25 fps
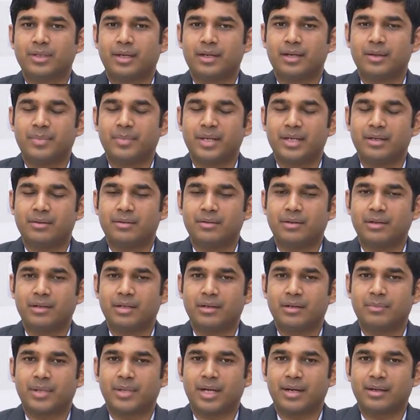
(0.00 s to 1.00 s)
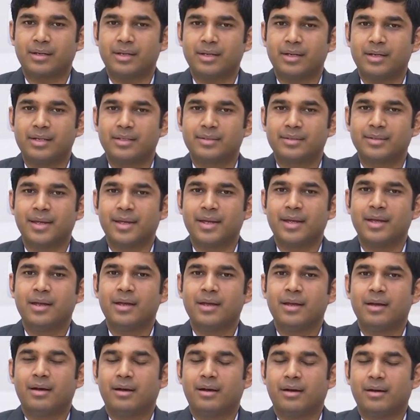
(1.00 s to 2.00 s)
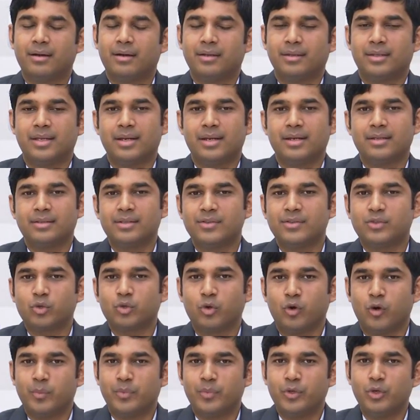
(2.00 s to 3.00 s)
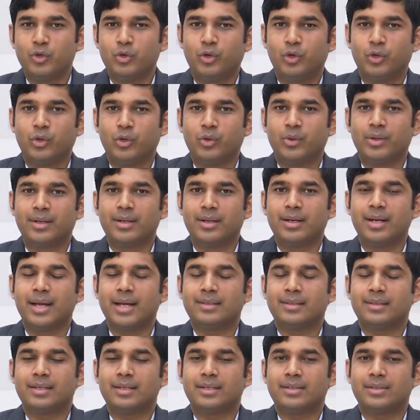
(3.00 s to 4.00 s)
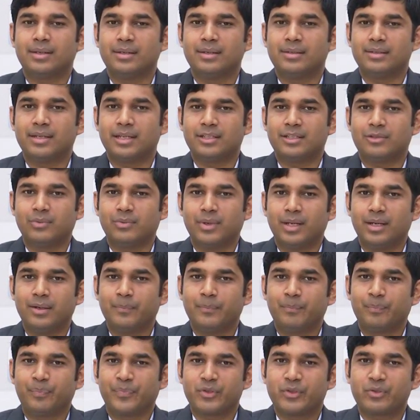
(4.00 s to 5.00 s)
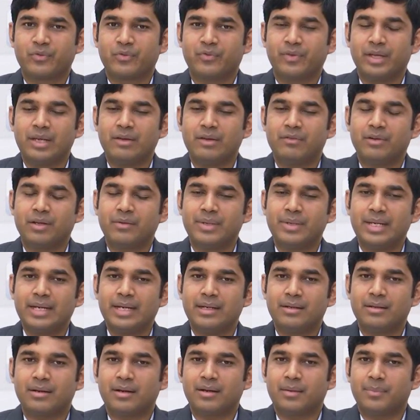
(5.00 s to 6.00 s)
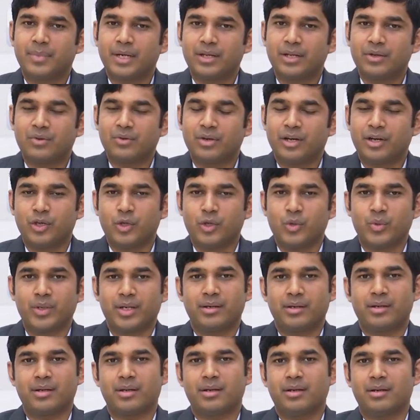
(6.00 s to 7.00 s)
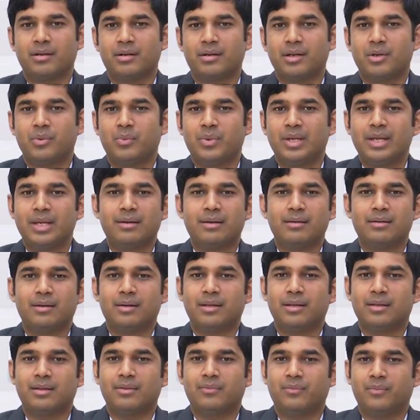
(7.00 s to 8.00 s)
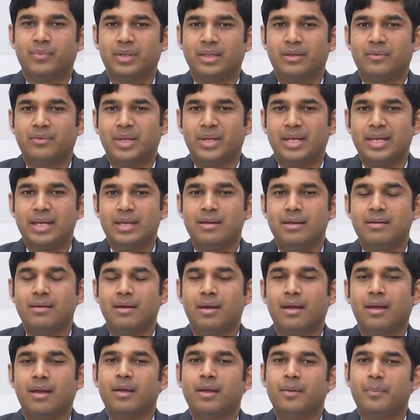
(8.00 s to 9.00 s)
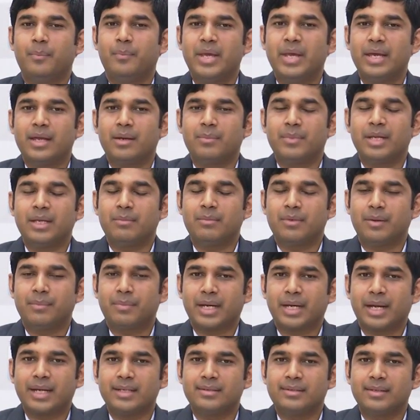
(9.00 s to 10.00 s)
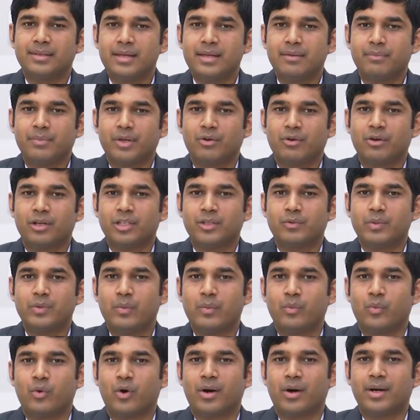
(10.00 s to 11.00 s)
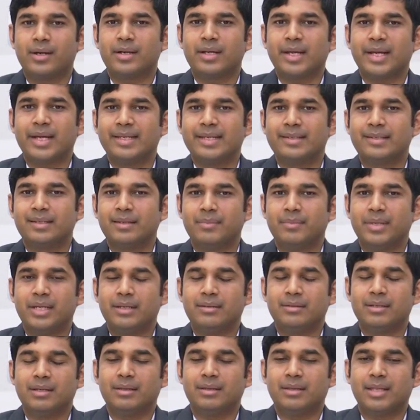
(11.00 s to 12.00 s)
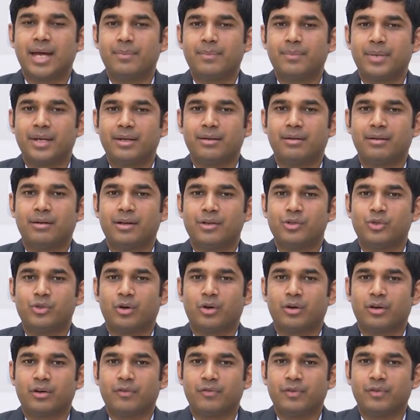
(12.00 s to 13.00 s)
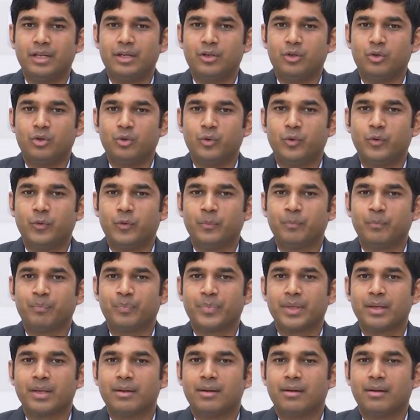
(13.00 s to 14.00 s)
those under-penetrated markets. There is a scope to grow realizations as well. So whenever we enter a particular new territory, we enter it with a very bare minimum pricing because we want SMEs in that particular geography to